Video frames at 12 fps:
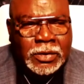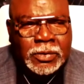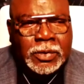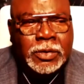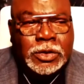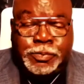
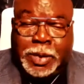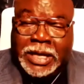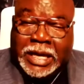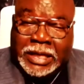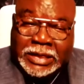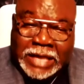
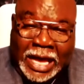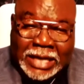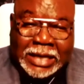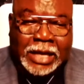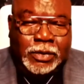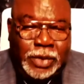speaking that
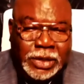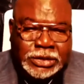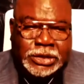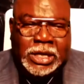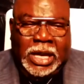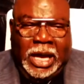
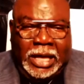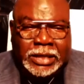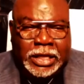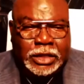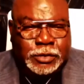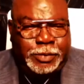language, and
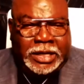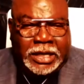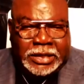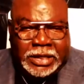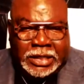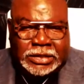then
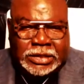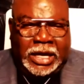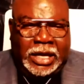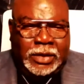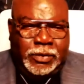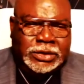speaking this
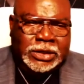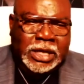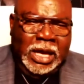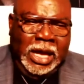language,